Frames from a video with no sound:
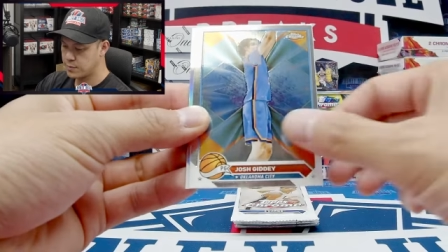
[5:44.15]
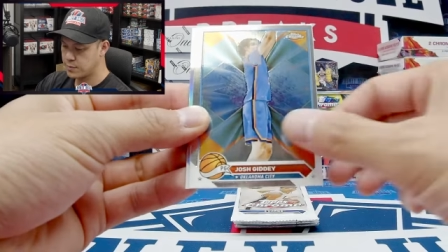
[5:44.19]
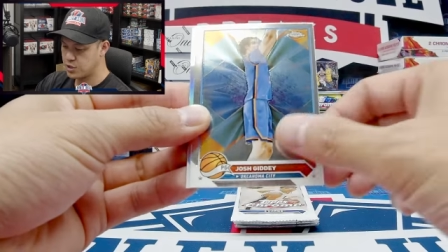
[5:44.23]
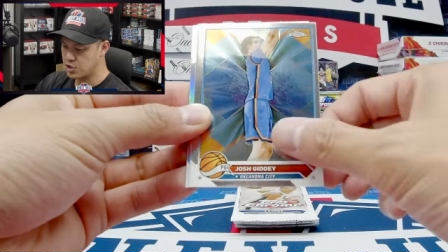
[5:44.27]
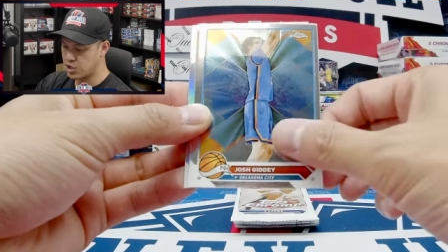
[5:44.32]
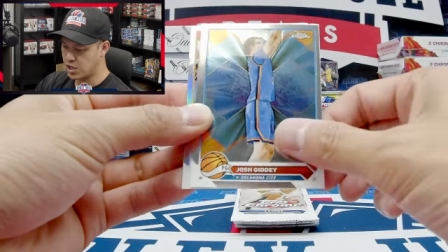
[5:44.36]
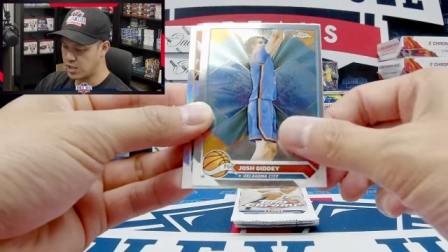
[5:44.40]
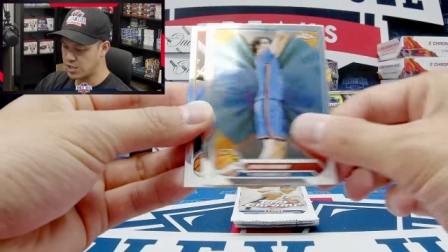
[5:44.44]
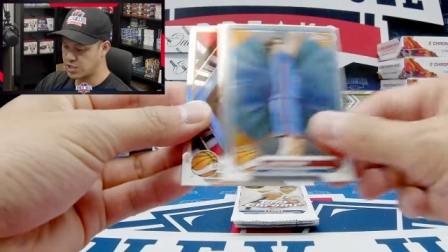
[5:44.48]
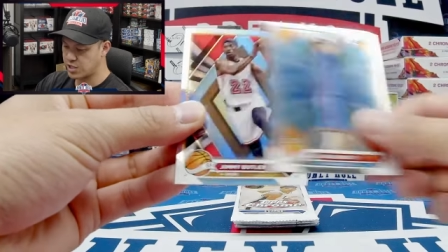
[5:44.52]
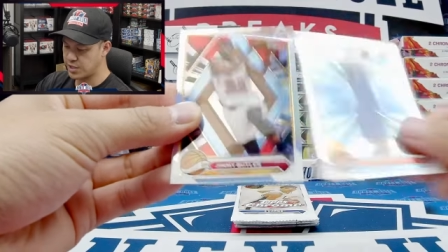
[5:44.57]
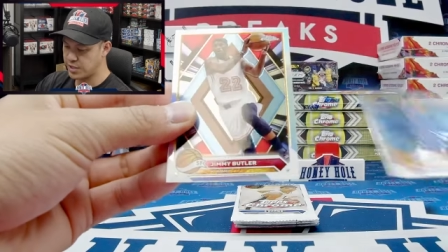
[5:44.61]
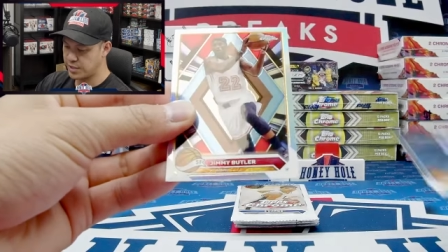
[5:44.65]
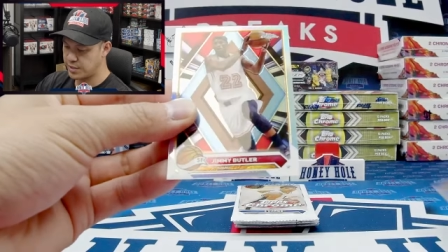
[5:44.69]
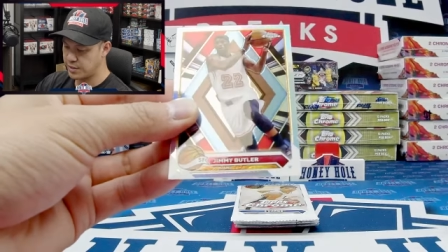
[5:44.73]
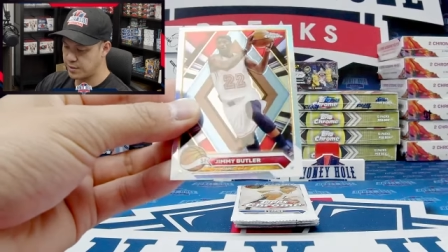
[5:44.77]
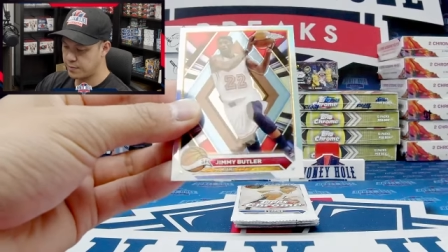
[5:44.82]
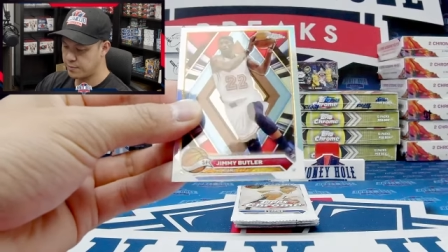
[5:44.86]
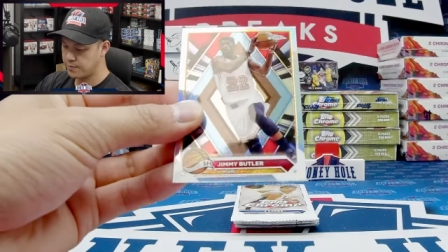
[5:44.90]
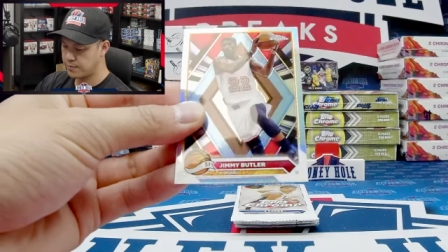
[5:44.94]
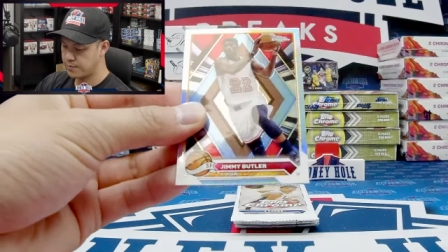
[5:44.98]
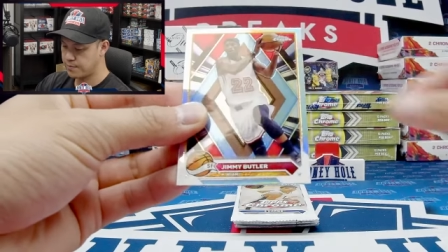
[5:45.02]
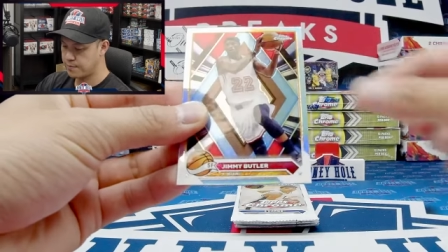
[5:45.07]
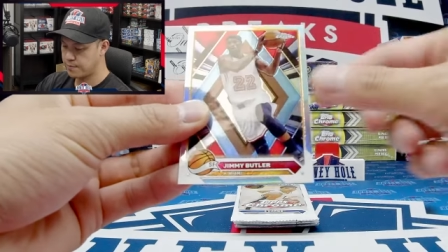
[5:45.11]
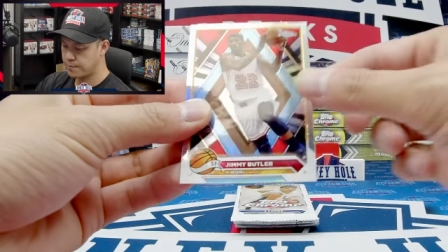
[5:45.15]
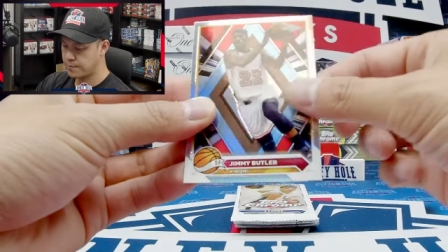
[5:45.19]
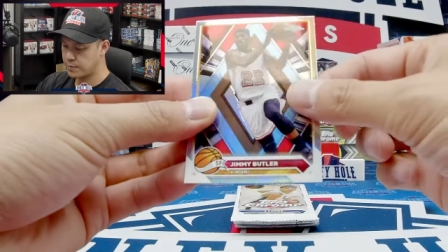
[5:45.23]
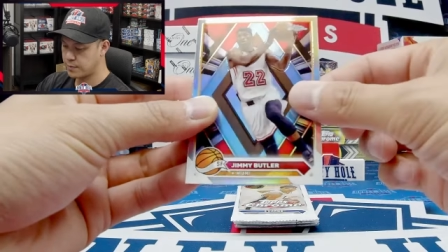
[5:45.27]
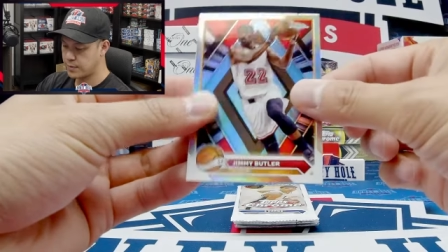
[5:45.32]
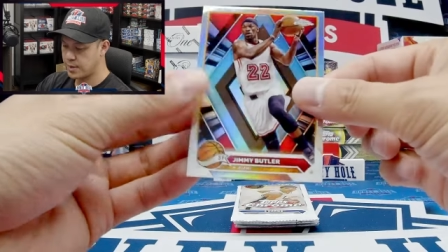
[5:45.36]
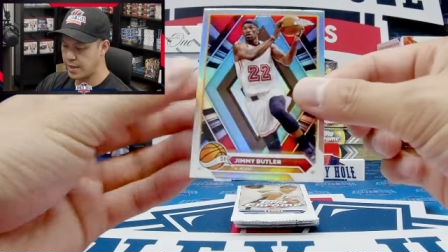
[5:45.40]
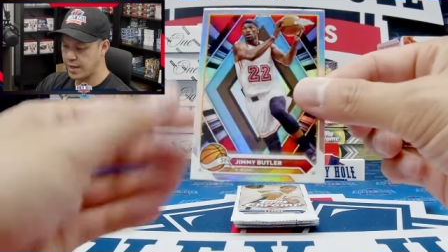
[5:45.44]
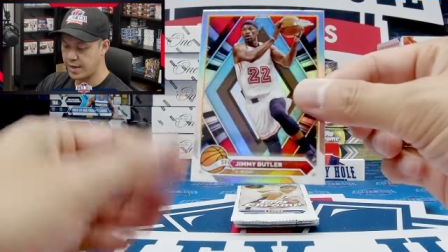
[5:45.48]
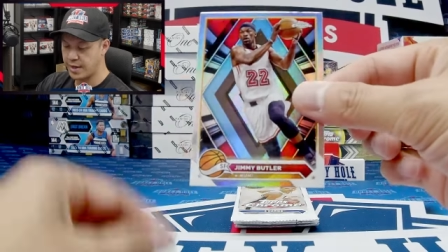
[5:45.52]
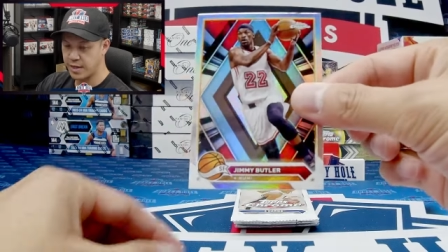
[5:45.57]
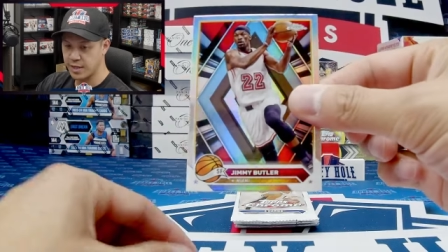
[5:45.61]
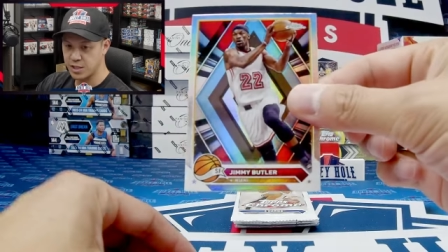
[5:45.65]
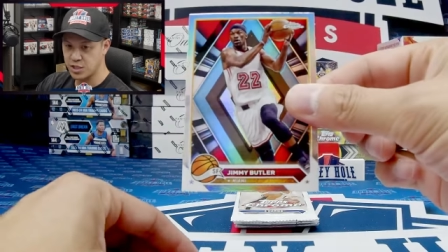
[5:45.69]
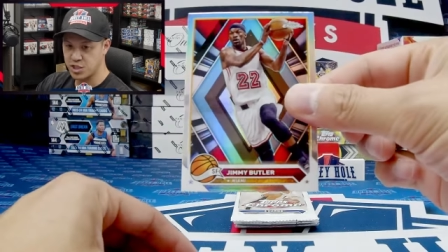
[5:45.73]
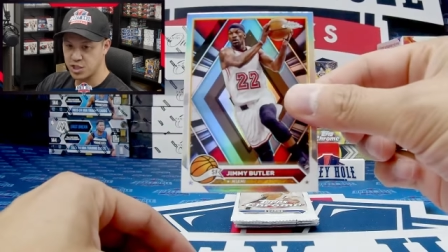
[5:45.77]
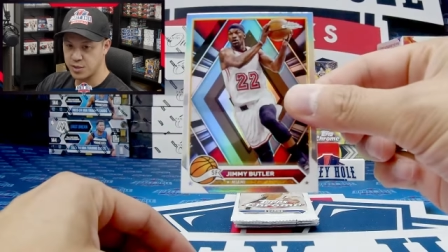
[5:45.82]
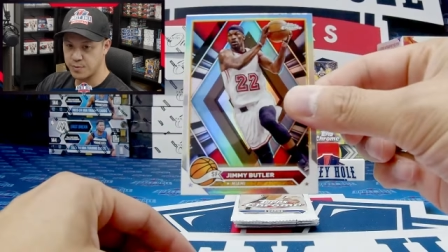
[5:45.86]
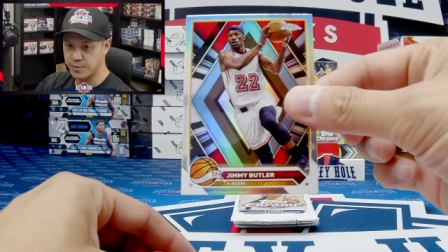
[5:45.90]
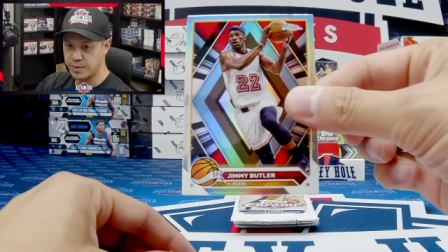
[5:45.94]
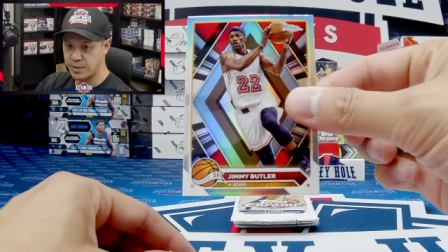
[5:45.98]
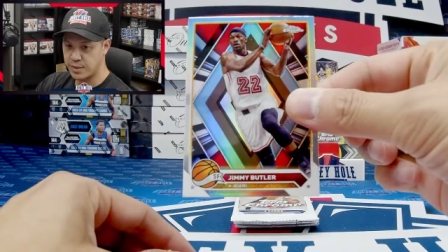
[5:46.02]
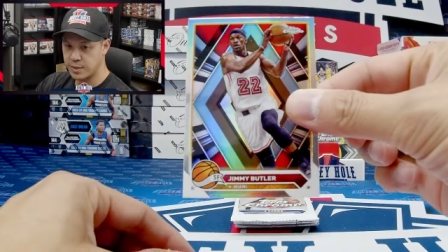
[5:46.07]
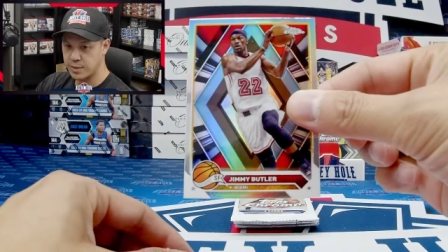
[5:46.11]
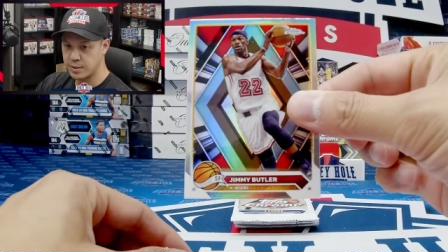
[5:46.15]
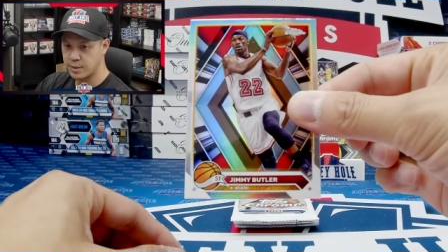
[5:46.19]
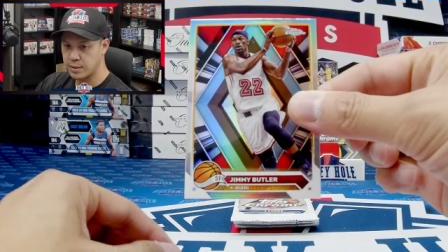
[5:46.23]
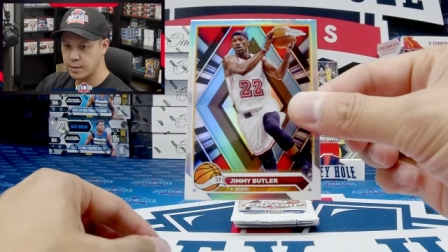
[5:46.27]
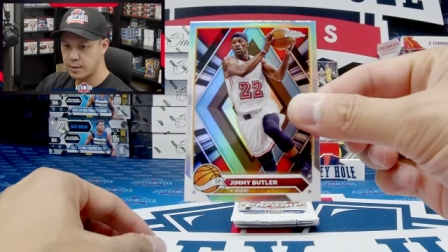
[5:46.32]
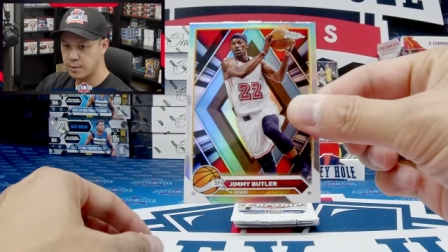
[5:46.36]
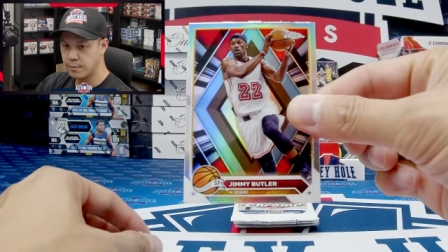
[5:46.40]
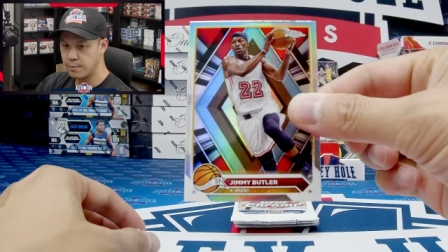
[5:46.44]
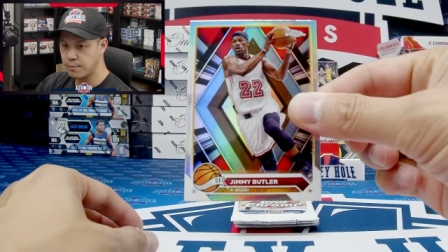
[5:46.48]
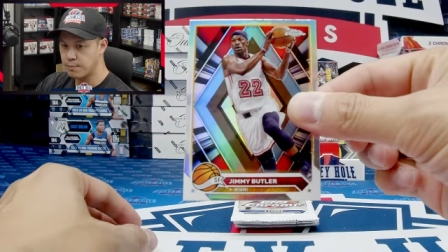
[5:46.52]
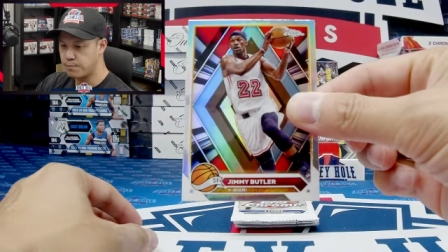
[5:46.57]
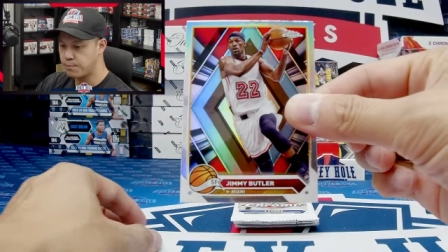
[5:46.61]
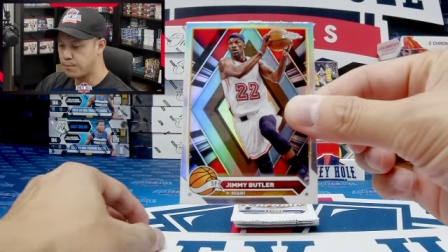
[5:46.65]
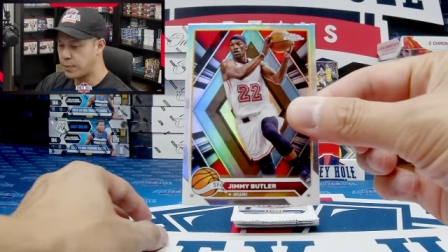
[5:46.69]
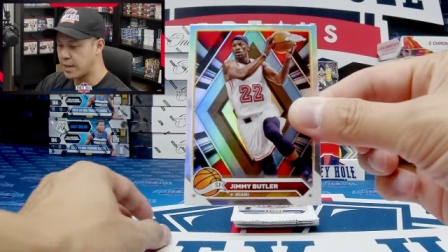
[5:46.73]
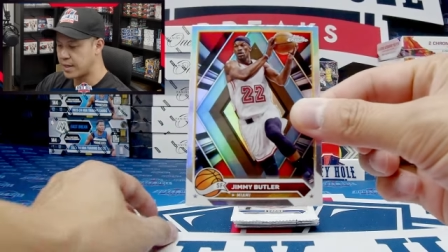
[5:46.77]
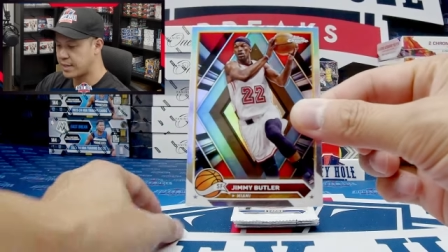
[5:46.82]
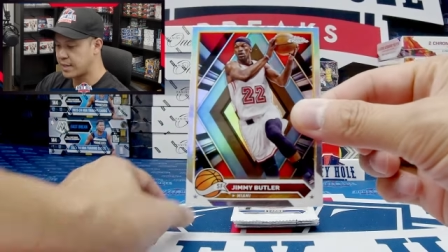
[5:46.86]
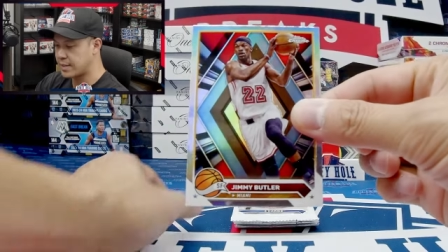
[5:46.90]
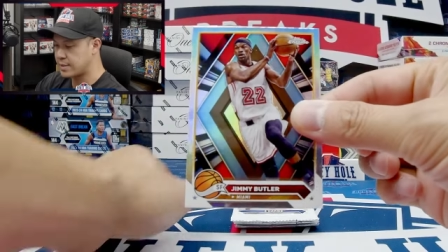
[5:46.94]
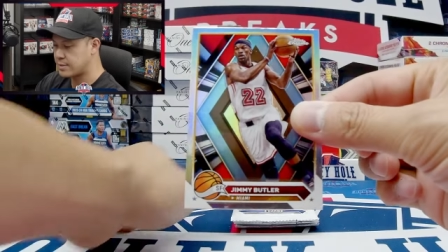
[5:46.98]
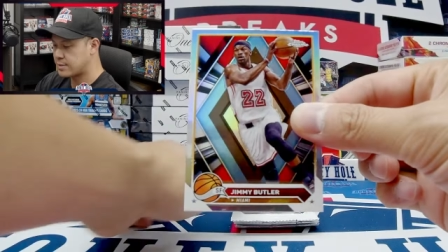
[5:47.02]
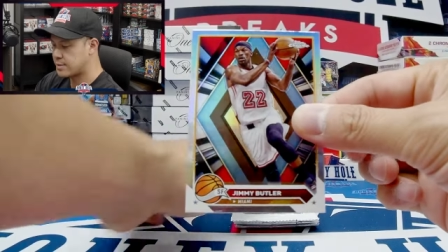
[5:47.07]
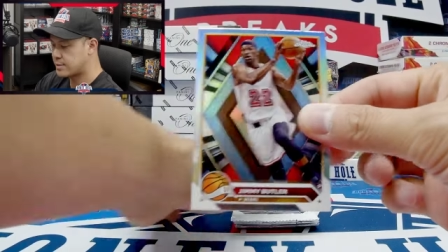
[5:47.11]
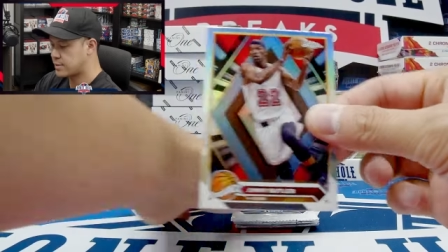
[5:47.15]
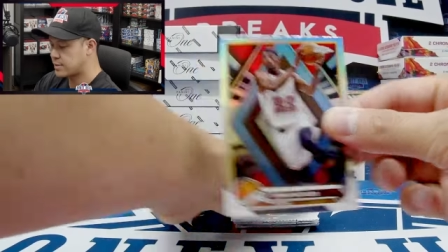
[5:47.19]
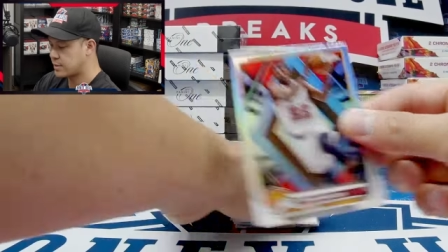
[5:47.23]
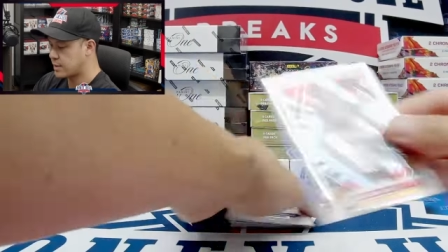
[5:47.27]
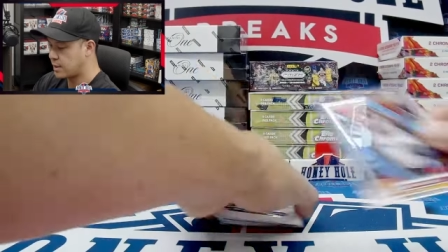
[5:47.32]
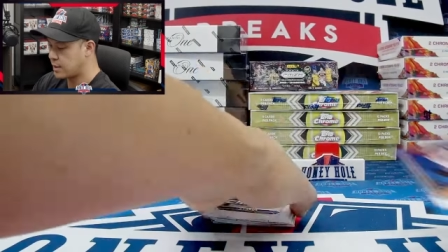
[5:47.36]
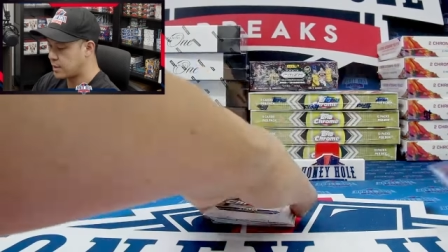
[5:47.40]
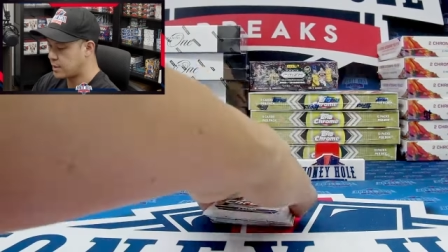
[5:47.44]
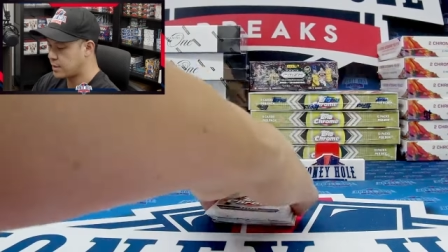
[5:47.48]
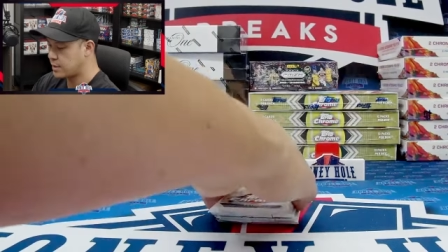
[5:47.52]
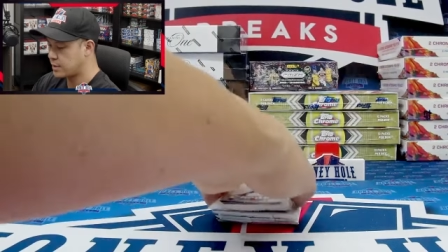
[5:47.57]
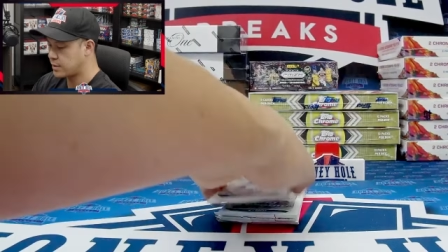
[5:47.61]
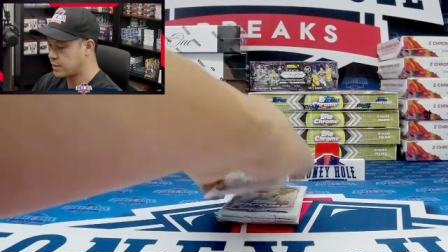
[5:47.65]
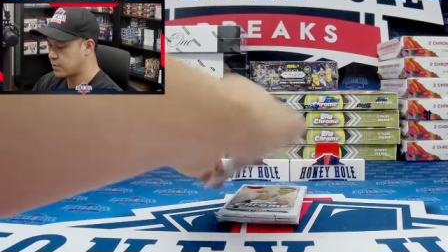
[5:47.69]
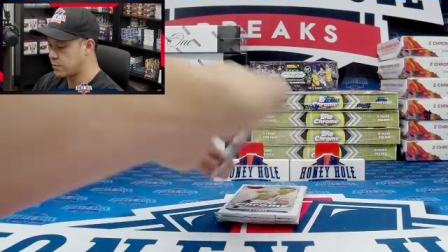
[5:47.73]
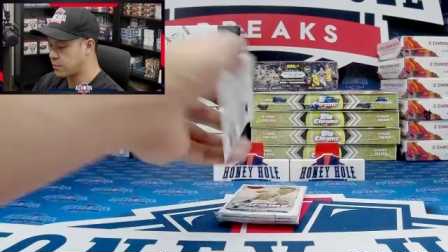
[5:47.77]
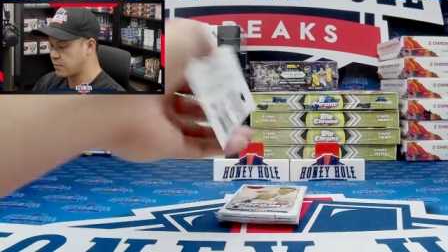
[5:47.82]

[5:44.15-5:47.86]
Josh Giddey, and Jimmy Buckets on the